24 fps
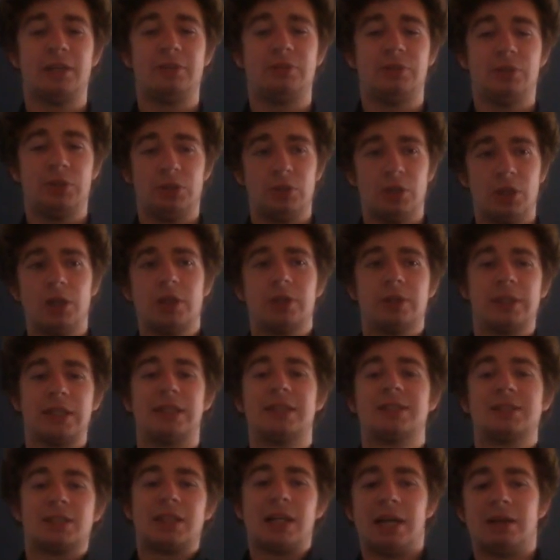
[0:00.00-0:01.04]
If you learn the
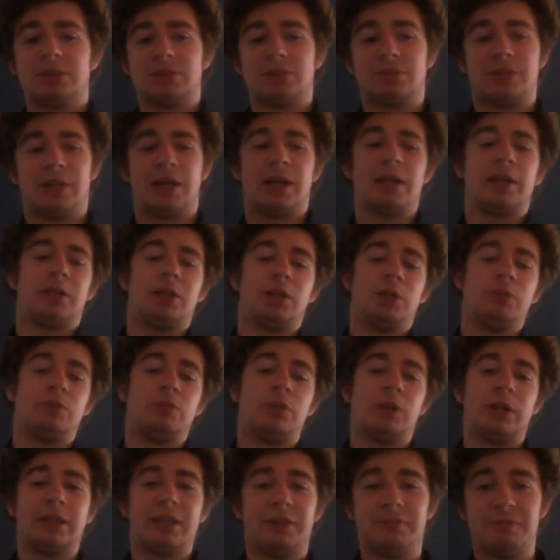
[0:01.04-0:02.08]
ins and outs of a deck, you
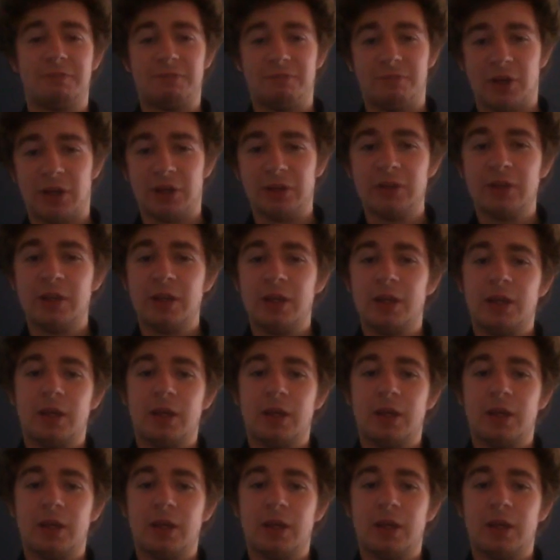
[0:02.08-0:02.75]
find it fun,